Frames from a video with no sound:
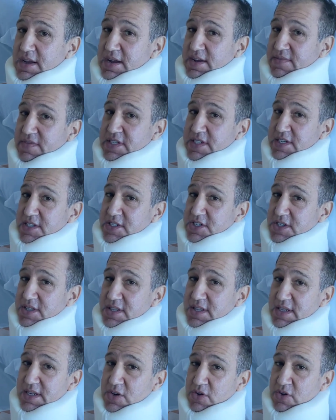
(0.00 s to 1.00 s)

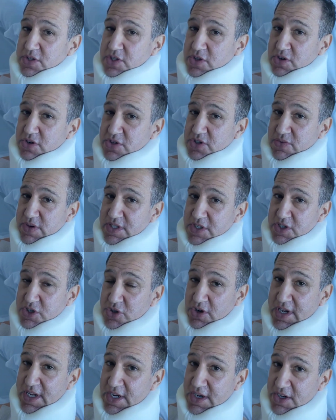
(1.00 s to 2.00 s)
physician, the neurosurgeon, wasn't
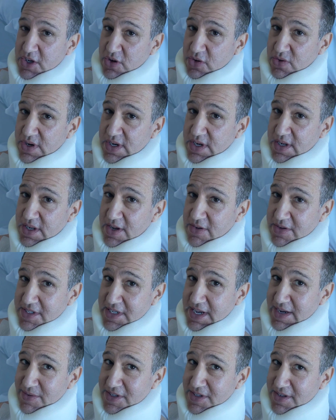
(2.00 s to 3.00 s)
sure he could do it. He was
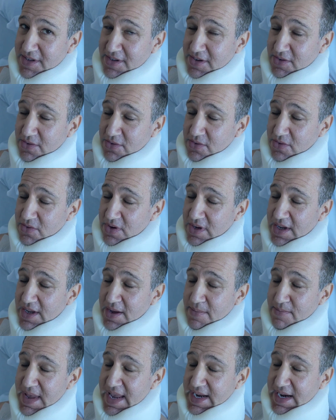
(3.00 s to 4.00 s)
able to
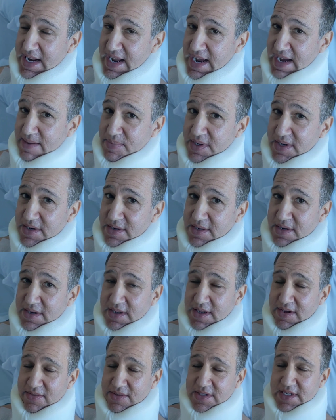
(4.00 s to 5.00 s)
make it happen.
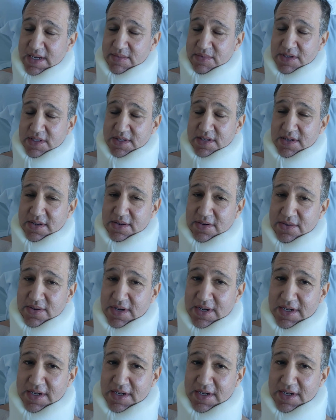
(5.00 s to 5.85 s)
He was able to